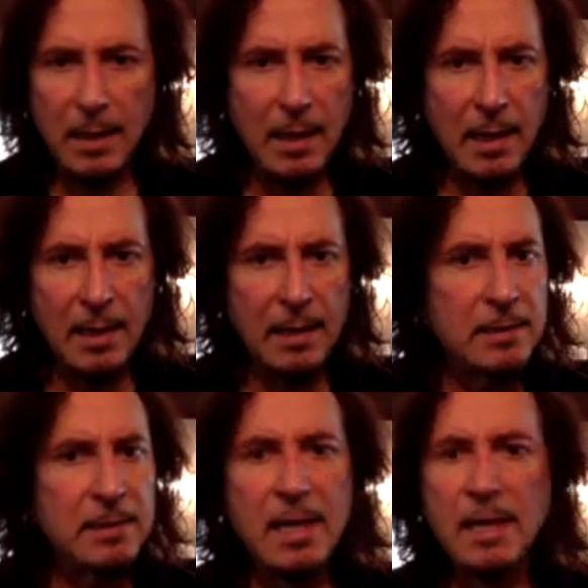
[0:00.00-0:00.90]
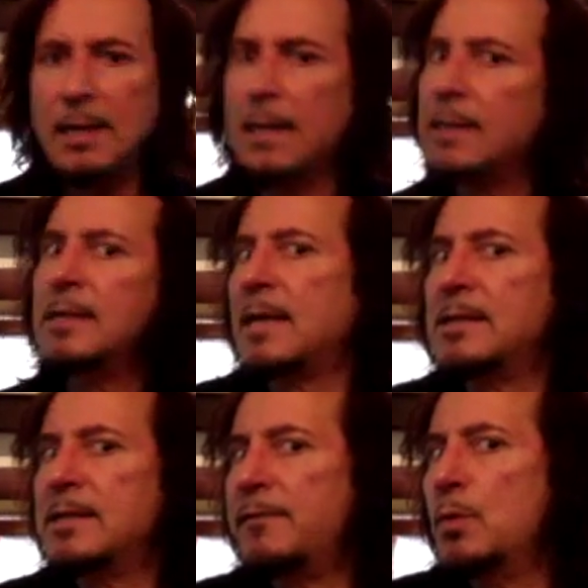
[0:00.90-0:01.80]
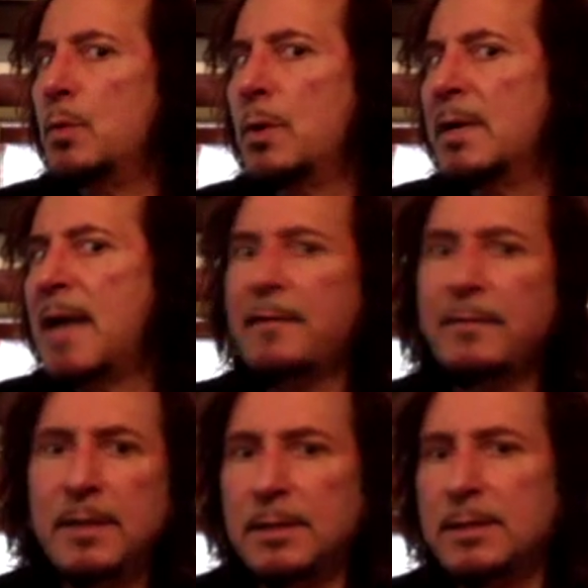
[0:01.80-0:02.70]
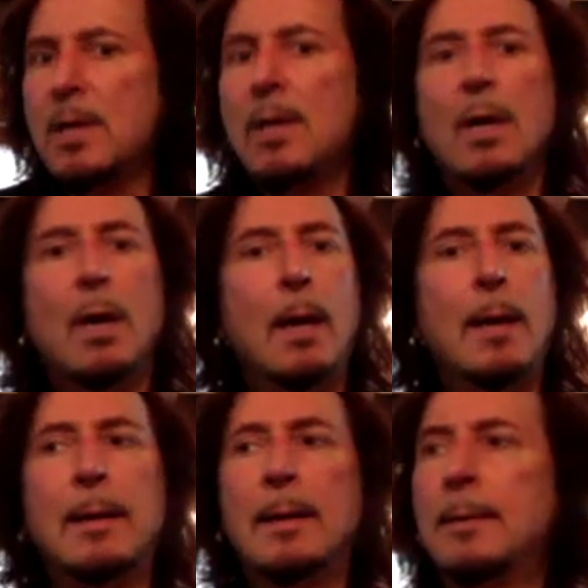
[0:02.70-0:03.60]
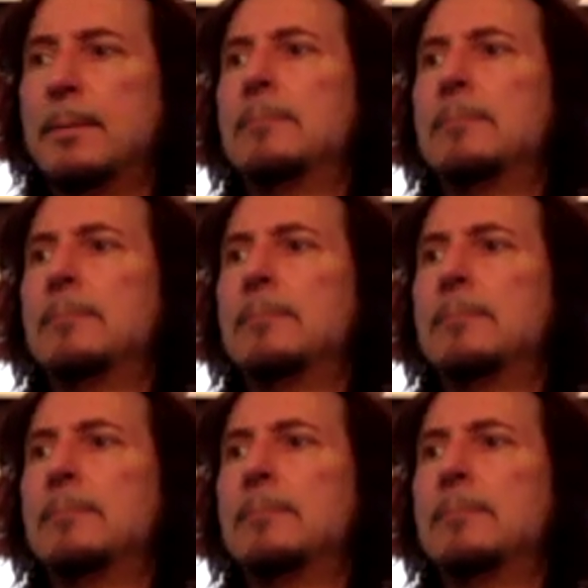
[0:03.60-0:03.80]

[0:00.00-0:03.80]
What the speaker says: and get in it as if you were an athlete. And